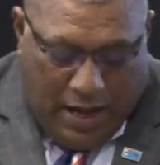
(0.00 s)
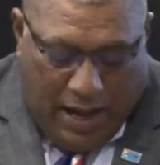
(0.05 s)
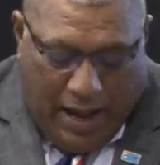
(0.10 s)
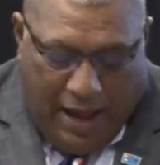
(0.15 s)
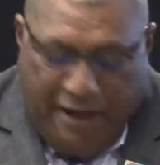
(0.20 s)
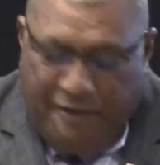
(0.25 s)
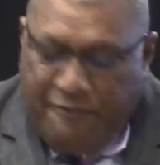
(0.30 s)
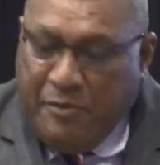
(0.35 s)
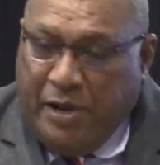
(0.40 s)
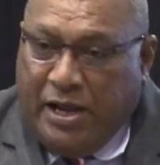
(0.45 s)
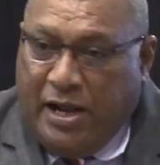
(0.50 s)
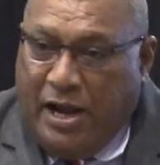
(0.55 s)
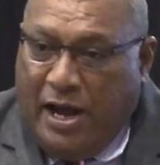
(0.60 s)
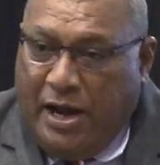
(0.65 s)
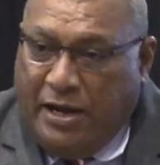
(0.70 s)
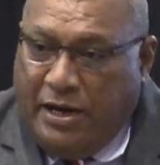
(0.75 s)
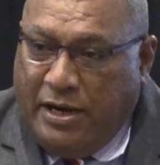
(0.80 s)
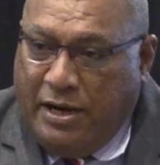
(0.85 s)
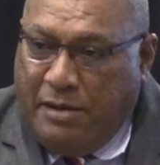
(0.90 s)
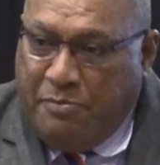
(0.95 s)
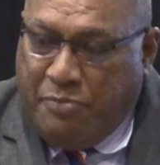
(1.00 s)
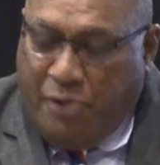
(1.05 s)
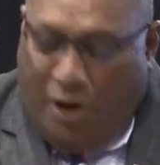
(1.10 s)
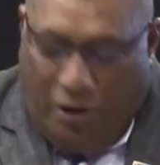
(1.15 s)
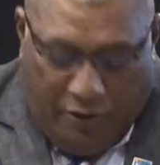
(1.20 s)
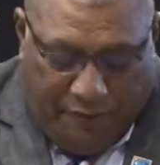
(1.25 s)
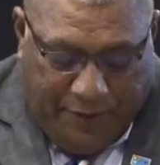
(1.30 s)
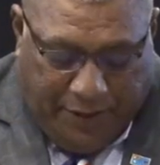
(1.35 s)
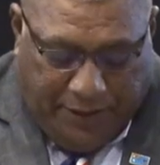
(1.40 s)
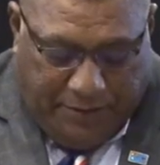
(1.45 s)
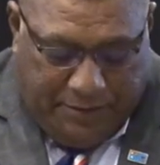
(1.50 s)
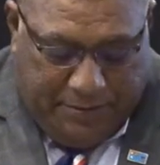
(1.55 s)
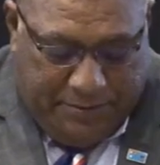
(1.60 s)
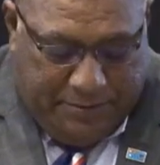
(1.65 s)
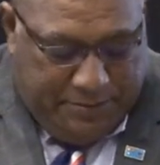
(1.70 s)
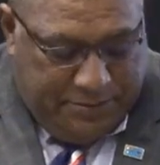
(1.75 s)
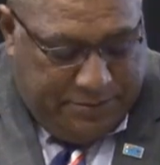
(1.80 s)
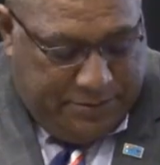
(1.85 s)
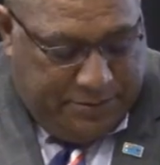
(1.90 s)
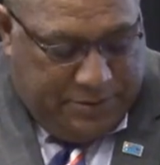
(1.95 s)
I have my card and I'm proud of it.
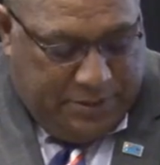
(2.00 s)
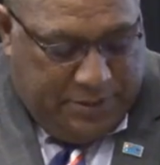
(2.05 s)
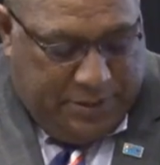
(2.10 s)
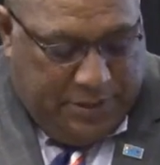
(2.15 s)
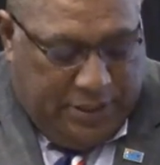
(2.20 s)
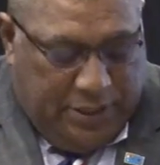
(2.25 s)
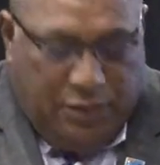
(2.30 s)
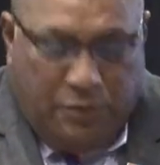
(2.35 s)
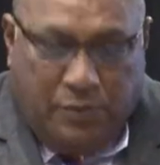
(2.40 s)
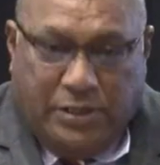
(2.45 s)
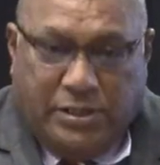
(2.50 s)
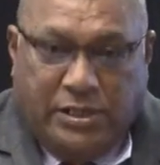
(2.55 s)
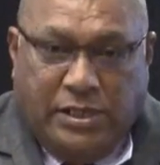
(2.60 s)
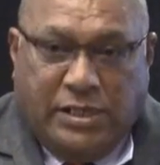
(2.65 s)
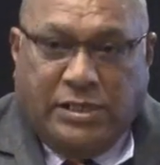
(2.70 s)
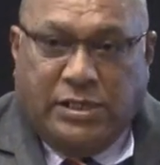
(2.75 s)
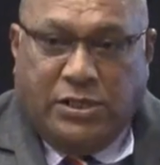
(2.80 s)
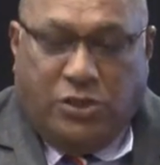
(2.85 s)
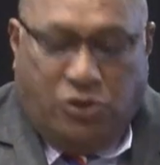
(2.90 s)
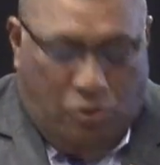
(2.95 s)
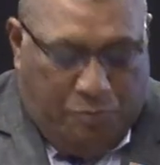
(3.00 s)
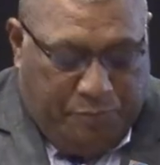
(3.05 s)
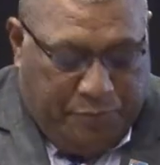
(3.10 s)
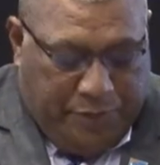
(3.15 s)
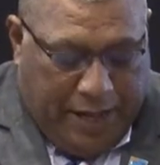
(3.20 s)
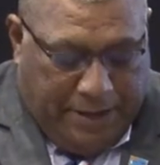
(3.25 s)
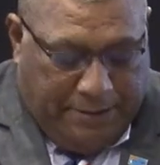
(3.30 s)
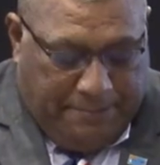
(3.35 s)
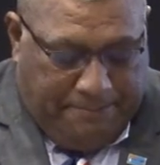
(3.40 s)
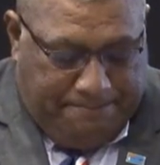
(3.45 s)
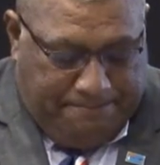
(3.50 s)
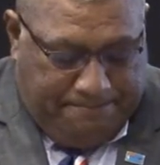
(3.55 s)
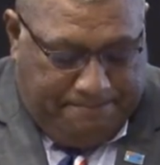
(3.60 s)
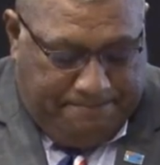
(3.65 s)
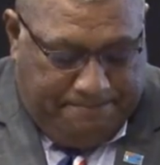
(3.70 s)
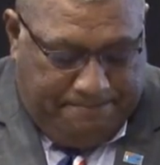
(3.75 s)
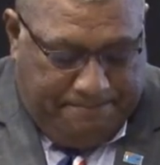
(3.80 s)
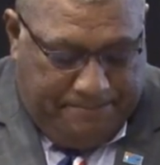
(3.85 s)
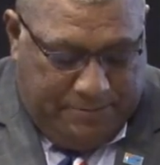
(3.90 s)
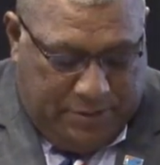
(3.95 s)
It was easy to obtain.
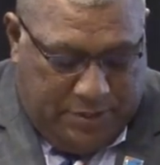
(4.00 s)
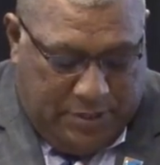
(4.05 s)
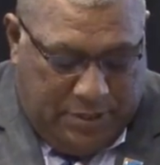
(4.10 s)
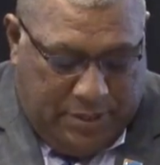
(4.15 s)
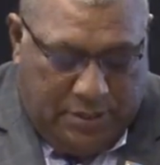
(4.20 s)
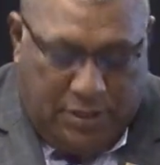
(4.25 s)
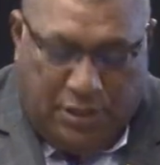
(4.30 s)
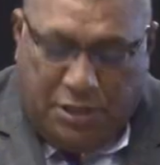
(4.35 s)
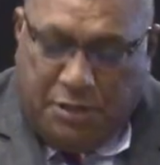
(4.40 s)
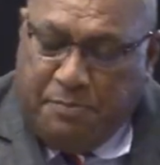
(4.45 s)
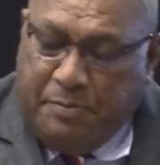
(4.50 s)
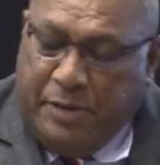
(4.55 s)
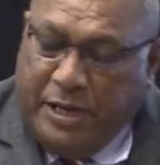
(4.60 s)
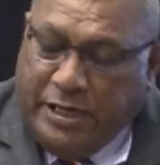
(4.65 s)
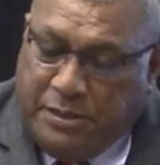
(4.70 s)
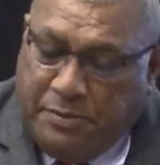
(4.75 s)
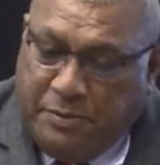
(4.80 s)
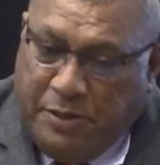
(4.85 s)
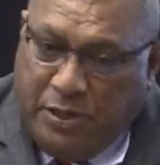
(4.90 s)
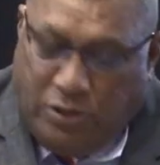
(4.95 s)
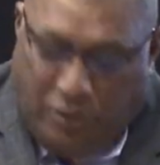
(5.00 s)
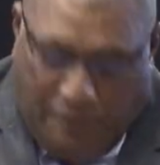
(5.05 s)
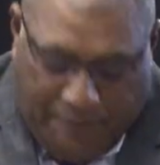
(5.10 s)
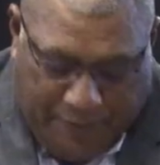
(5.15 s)
The replacement